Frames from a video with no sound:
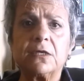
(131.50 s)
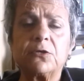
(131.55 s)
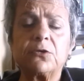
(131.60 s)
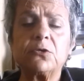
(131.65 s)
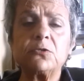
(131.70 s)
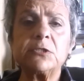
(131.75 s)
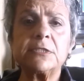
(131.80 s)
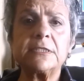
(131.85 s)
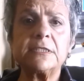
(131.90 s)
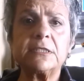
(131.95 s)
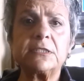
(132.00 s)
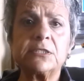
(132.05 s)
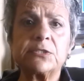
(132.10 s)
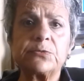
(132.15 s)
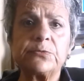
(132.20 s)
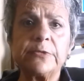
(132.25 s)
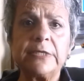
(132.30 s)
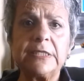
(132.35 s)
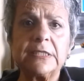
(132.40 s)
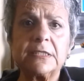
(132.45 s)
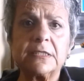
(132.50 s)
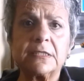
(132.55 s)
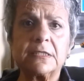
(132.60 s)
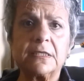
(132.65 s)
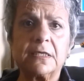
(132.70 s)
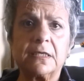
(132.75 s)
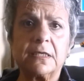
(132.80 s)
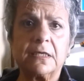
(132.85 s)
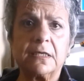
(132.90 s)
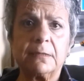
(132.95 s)
roasted sweet
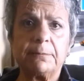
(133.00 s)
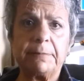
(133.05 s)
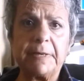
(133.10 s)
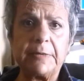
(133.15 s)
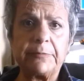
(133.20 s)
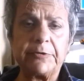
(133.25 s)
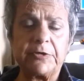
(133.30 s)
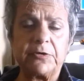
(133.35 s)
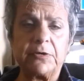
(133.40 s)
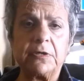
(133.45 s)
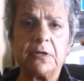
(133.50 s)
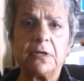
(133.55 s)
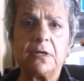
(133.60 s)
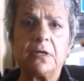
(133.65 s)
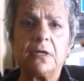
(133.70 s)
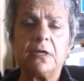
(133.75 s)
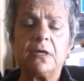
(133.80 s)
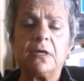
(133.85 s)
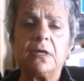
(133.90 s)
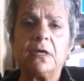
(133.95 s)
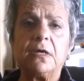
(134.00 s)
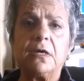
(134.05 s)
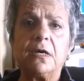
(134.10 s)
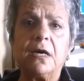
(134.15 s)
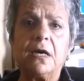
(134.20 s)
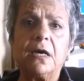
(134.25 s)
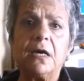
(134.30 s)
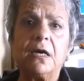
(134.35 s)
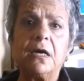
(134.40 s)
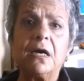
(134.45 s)
pepper.
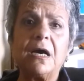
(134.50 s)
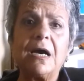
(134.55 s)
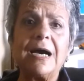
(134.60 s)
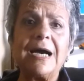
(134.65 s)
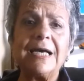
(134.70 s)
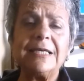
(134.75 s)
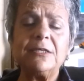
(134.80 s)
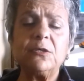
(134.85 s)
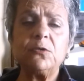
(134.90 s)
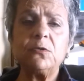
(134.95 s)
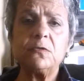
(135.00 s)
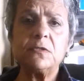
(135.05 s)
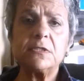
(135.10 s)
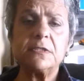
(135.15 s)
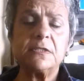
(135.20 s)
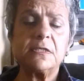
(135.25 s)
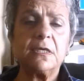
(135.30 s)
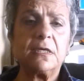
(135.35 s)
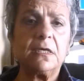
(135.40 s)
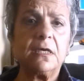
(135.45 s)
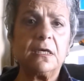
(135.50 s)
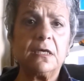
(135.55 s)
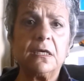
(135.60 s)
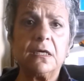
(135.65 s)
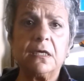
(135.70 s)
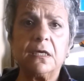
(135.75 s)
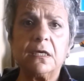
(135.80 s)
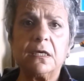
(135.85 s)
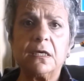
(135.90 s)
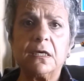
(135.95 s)
I used
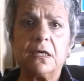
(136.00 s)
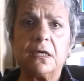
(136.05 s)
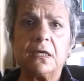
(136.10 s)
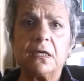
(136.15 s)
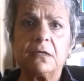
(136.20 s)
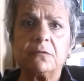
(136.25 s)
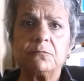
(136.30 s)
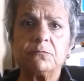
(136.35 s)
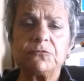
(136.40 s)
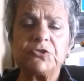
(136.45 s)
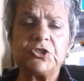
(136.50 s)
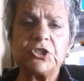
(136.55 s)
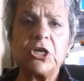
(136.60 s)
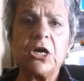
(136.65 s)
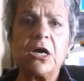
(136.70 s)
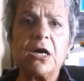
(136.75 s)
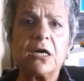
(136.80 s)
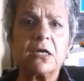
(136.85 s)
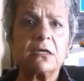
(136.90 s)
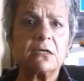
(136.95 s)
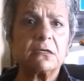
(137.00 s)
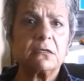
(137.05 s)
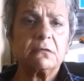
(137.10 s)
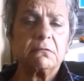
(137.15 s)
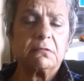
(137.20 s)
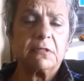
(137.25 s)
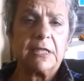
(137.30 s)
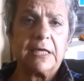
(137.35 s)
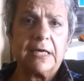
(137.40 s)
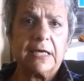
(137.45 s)
a jar
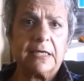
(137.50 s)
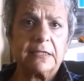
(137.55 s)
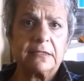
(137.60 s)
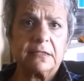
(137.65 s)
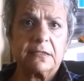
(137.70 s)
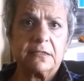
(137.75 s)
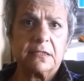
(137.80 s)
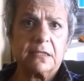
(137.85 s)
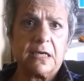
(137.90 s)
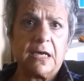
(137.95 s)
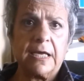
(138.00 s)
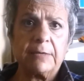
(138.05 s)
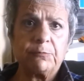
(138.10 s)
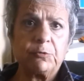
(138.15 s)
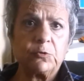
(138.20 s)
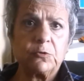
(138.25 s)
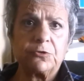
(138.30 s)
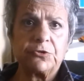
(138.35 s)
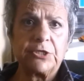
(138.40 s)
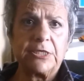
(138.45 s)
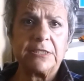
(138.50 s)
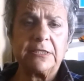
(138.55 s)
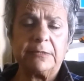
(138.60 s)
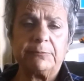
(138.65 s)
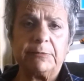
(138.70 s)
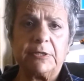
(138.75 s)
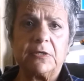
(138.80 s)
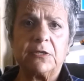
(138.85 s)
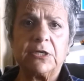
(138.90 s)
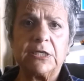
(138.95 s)
that I bought
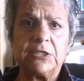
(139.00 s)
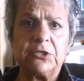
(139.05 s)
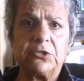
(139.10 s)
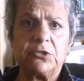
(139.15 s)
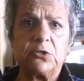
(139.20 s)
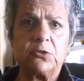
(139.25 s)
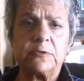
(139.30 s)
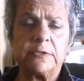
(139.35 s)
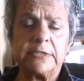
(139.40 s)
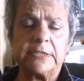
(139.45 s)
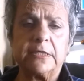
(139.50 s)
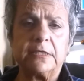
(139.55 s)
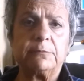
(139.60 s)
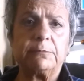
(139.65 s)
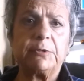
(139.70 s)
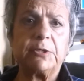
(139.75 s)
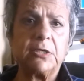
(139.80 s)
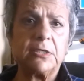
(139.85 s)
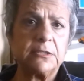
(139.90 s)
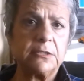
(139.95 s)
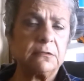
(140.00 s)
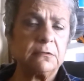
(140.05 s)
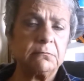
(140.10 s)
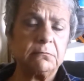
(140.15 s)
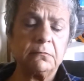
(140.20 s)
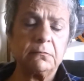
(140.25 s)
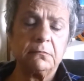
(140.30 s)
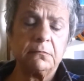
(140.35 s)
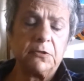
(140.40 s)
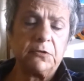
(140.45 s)
ready roasted, but
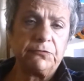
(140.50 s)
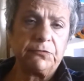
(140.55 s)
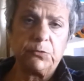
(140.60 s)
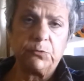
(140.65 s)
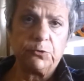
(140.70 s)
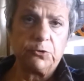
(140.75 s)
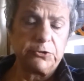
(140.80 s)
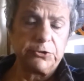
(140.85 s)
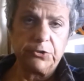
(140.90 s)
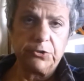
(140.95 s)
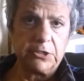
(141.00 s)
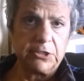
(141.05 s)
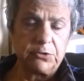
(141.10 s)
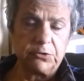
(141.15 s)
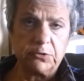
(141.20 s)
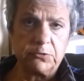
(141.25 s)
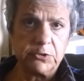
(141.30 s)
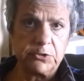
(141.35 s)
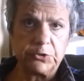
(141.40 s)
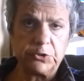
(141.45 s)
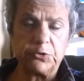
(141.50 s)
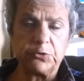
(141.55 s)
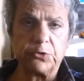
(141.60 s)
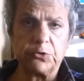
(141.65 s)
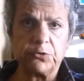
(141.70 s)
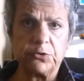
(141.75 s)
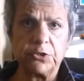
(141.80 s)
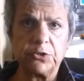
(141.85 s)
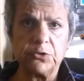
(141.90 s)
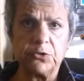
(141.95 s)
if you want, you can roast
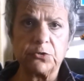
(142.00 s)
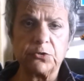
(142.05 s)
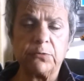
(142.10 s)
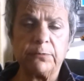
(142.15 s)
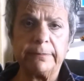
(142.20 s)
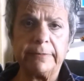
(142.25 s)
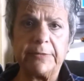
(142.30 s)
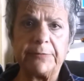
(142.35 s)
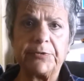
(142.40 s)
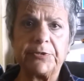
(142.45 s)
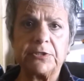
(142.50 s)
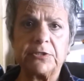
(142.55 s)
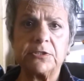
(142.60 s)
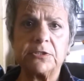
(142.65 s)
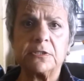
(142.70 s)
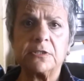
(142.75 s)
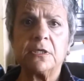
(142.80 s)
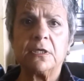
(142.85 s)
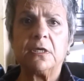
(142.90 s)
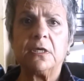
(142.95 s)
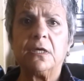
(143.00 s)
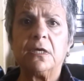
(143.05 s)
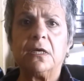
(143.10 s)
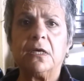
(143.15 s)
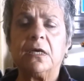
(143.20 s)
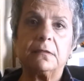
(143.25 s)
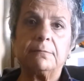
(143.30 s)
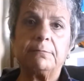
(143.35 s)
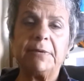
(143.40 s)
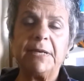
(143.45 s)
your own peppers.
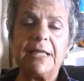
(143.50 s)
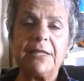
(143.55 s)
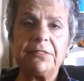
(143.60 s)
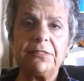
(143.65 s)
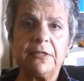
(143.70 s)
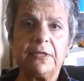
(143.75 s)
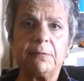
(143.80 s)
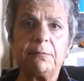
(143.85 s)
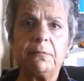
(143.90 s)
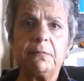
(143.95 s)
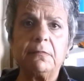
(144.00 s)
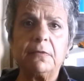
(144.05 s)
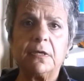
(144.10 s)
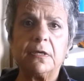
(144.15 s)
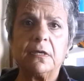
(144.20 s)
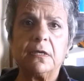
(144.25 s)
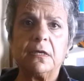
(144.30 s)
Blend them.